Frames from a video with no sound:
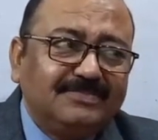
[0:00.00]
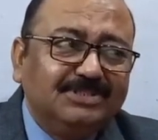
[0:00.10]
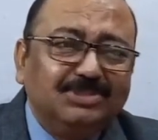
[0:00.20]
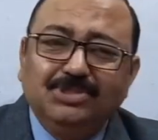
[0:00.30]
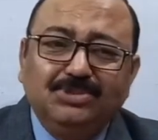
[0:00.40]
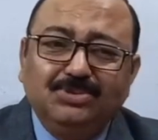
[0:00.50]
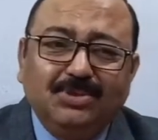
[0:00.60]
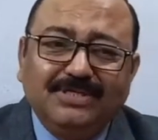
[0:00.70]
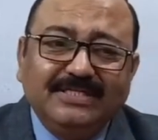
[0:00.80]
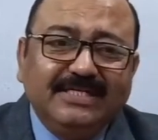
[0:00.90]
you do
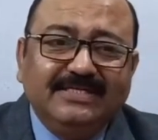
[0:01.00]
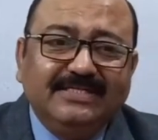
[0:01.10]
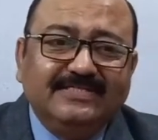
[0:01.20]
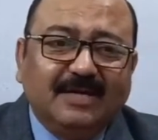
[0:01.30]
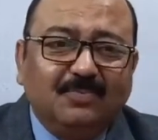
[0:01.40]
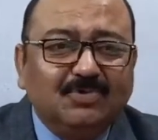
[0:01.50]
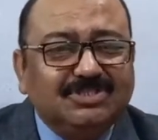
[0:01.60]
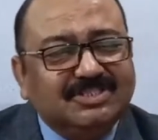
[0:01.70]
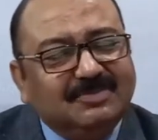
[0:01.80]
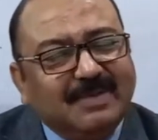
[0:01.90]
not need these
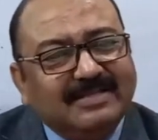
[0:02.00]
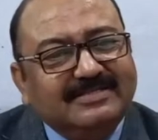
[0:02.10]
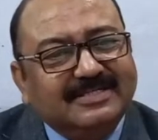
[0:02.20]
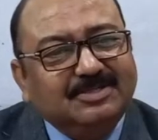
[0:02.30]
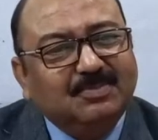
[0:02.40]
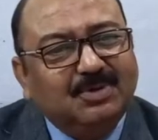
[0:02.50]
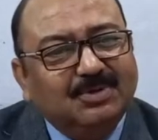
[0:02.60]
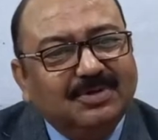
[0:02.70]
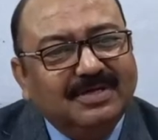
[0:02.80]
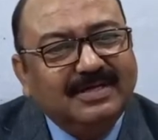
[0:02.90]
approaches and methods
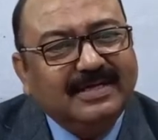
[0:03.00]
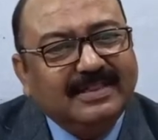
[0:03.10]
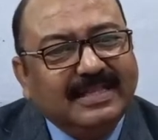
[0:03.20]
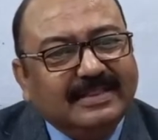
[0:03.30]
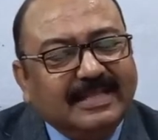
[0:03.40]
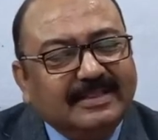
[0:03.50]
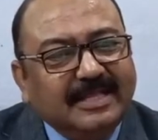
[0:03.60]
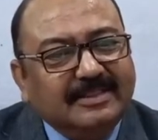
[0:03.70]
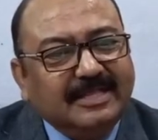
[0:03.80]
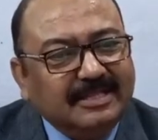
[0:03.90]
anymore.
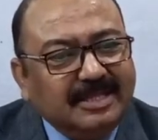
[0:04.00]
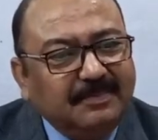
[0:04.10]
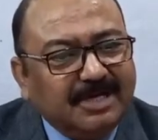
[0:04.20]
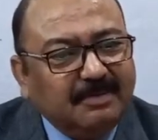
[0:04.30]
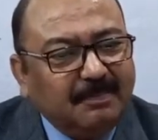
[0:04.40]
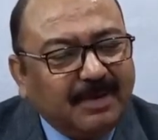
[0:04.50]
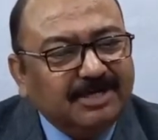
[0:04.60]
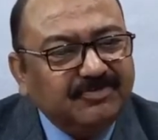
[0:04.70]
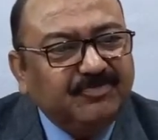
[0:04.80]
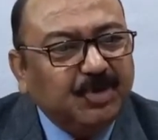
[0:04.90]
They become a part
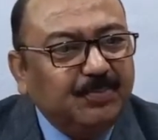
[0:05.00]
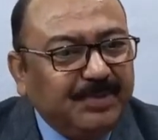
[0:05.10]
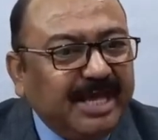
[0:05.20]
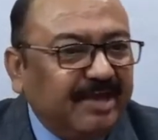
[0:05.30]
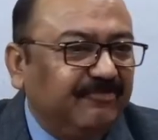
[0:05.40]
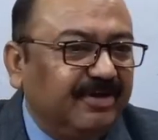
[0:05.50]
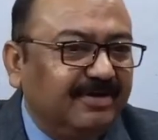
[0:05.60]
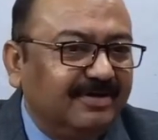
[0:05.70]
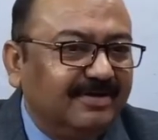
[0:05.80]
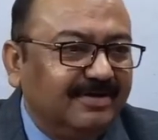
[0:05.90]
of your behavior,
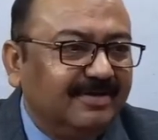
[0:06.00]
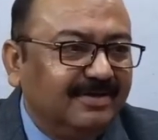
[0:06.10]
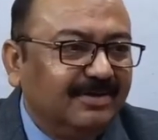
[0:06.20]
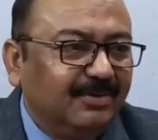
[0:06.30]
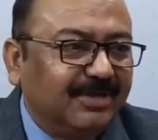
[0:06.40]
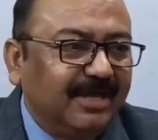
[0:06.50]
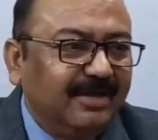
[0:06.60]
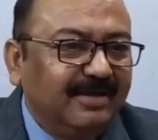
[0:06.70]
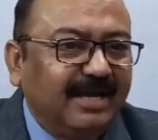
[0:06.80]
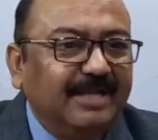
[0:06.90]

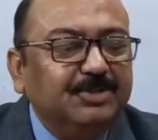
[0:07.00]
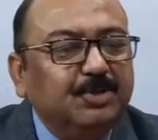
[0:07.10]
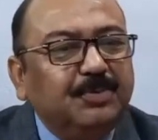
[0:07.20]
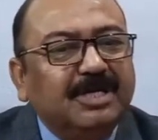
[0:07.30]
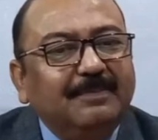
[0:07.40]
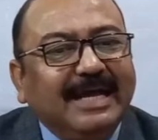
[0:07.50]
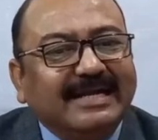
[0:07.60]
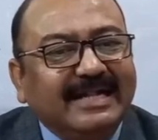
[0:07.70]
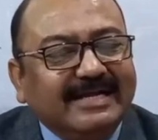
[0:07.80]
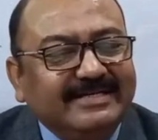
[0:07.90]
okay, and you become
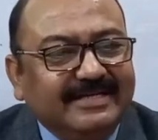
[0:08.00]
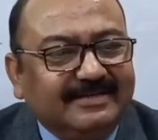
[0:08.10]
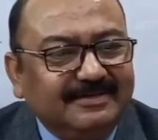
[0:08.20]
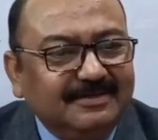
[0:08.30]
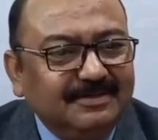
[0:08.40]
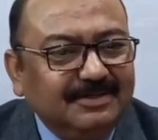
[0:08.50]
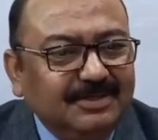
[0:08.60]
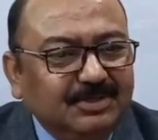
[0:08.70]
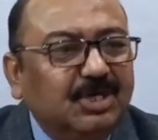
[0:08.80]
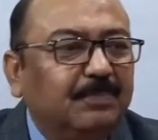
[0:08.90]
eclectic.
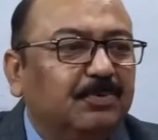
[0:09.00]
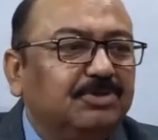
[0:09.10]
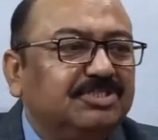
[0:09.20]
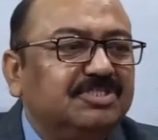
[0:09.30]
Your approach